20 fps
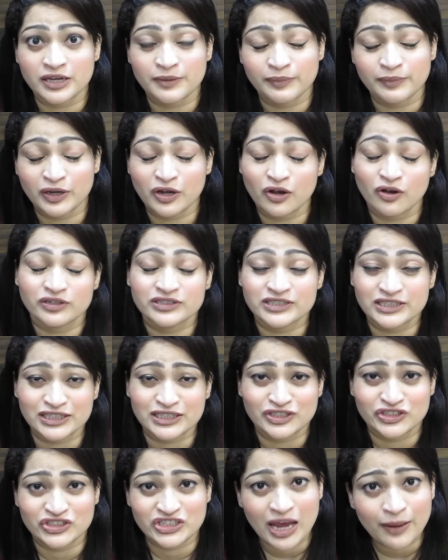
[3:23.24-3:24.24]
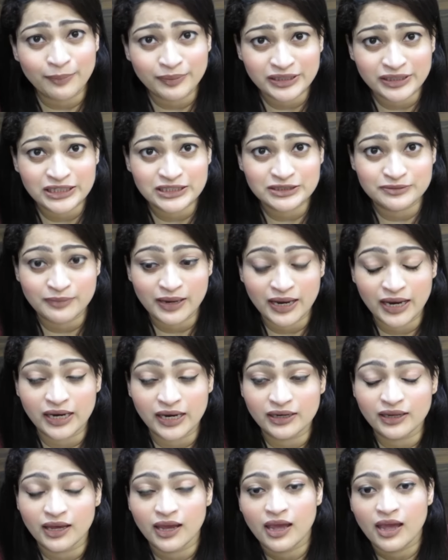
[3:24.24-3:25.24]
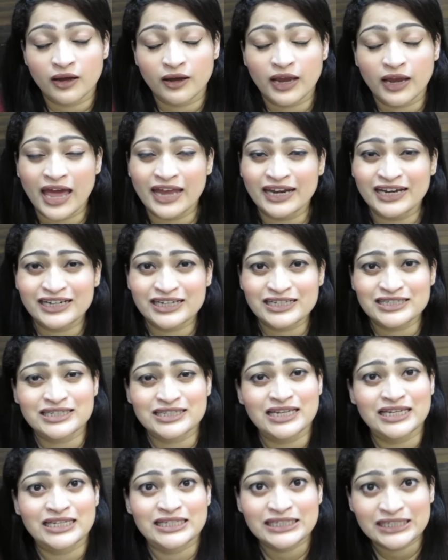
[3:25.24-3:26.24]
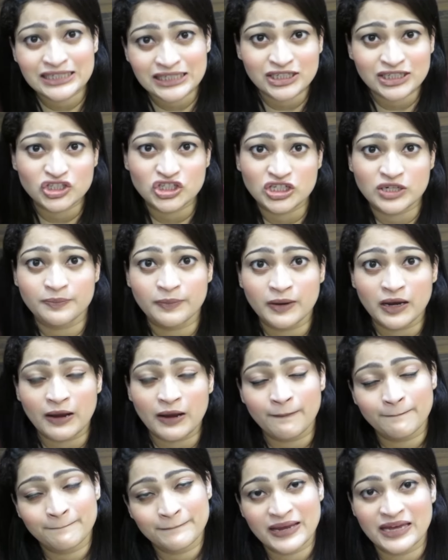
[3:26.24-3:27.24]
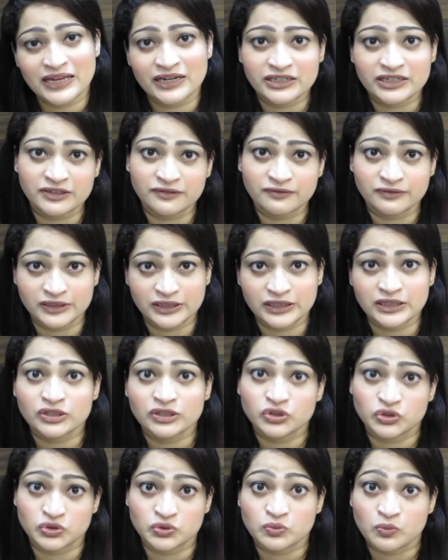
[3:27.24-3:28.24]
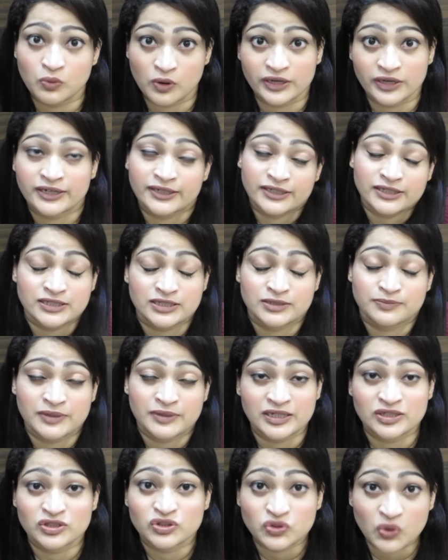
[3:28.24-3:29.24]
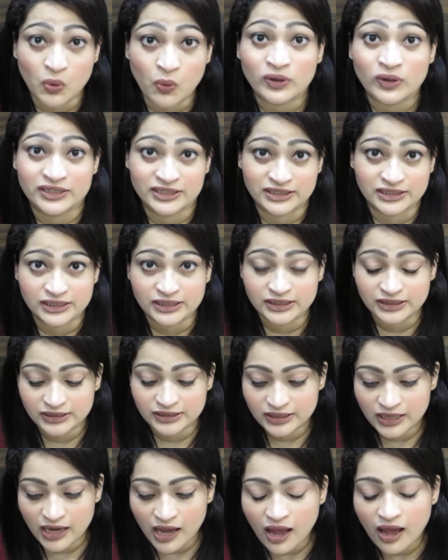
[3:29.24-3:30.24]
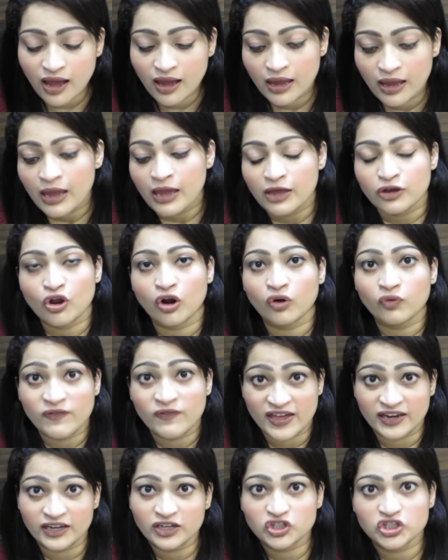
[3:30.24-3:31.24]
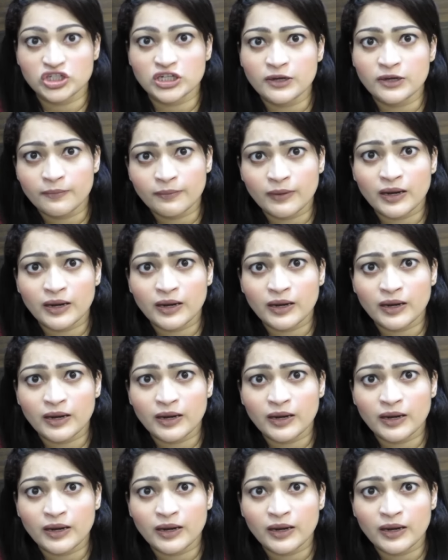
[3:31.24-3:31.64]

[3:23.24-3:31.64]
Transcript: because it is Japanese made, and it is a little cheaper comparatively to what it has been sold in India. Not very cheap,